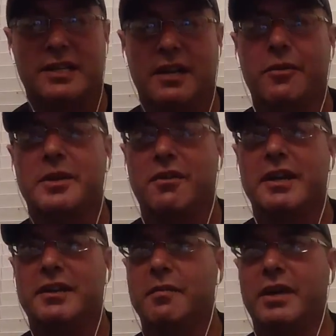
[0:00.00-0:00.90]
and I've always
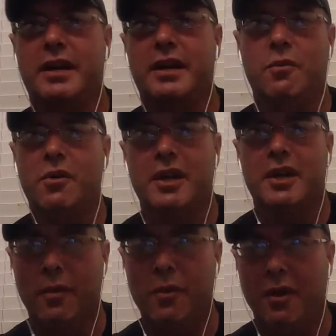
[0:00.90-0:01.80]
liked them, but I don't want any
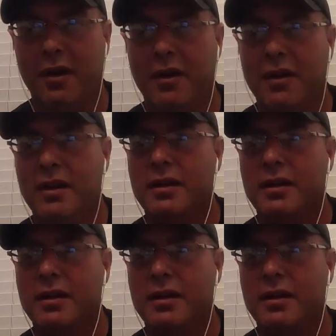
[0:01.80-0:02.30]
more.